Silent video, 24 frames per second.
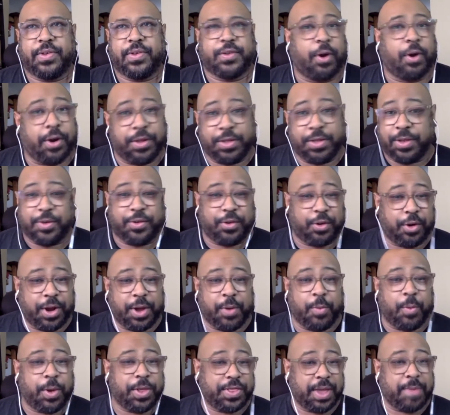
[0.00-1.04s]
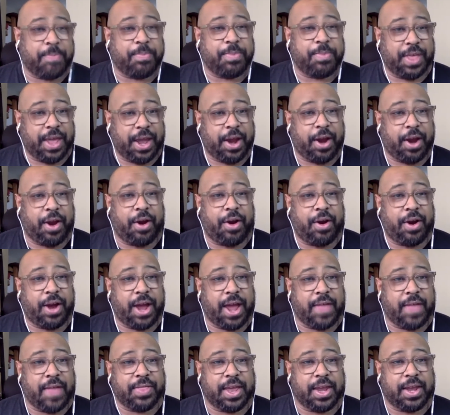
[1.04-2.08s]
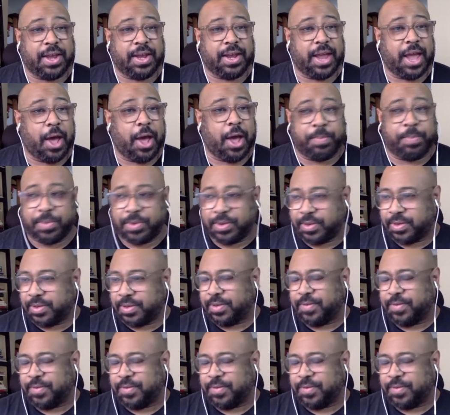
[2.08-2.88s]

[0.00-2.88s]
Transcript: started the journey with them there and then helped